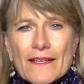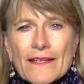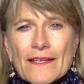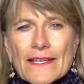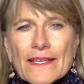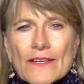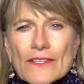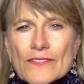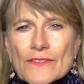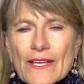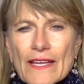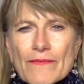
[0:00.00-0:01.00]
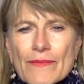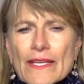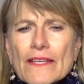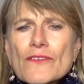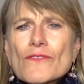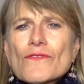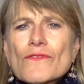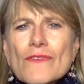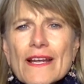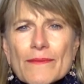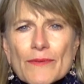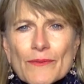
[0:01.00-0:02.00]
he also gave me
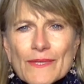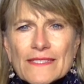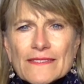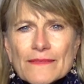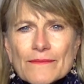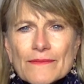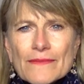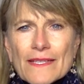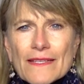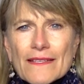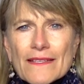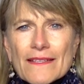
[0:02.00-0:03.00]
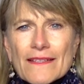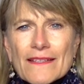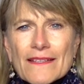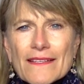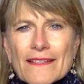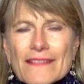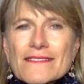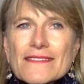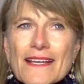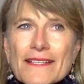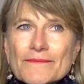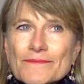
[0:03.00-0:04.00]
incredible wisdom. He
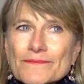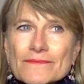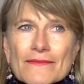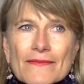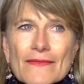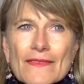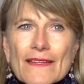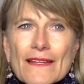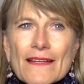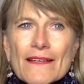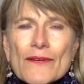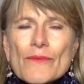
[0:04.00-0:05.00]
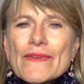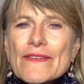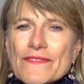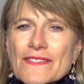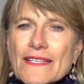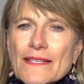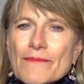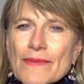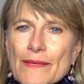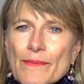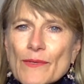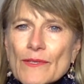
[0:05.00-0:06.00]
said, we've seen
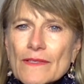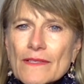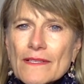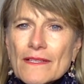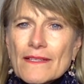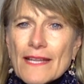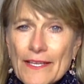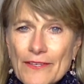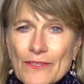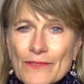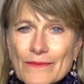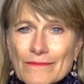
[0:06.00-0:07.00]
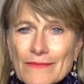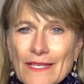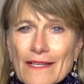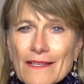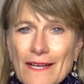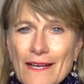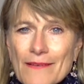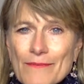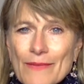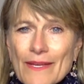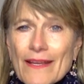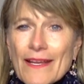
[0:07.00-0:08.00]
people like you
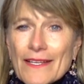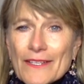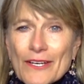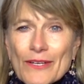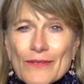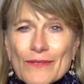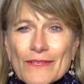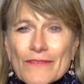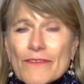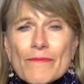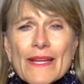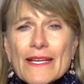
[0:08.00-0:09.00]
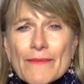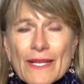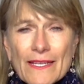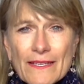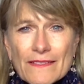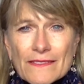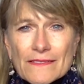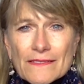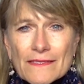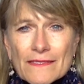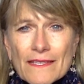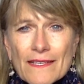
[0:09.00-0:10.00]
come and go for many, many years.
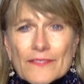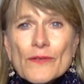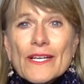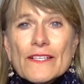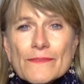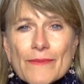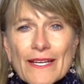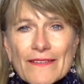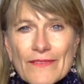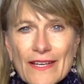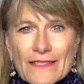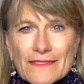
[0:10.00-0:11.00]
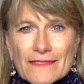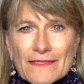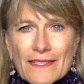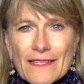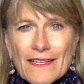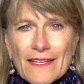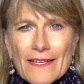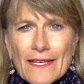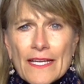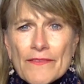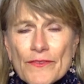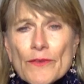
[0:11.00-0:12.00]
So here's my advice.
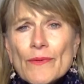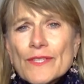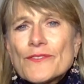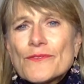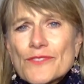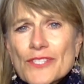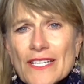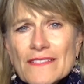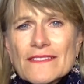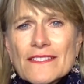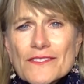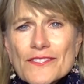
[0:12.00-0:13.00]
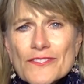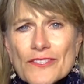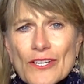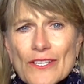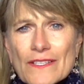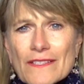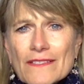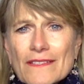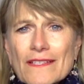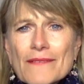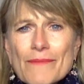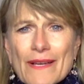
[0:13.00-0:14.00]
If you want to just start
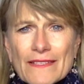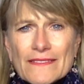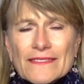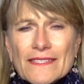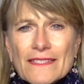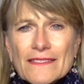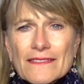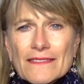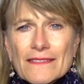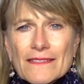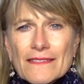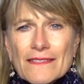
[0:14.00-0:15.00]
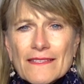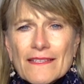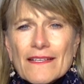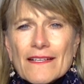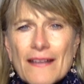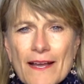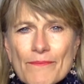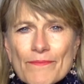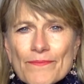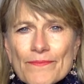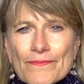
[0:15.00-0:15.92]
in Pakistan, come,